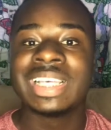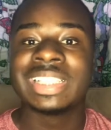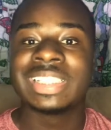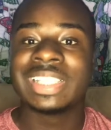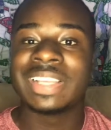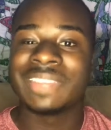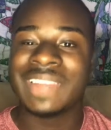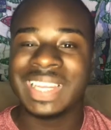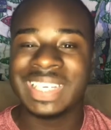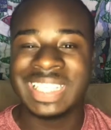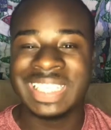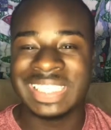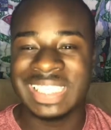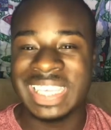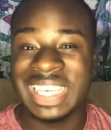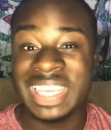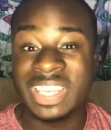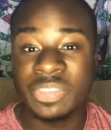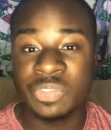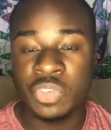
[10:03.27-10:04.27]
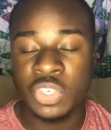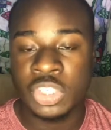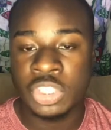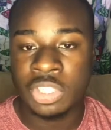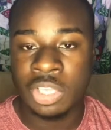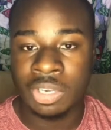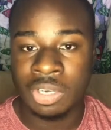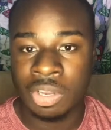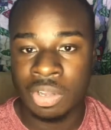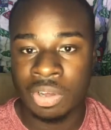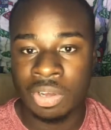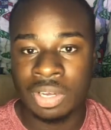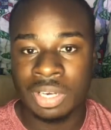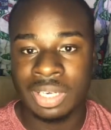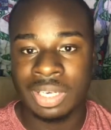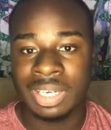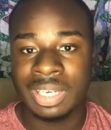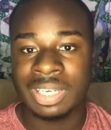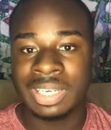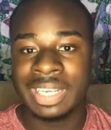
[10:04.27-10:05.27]
stuff like this in for so
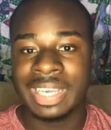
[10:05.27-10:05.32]
long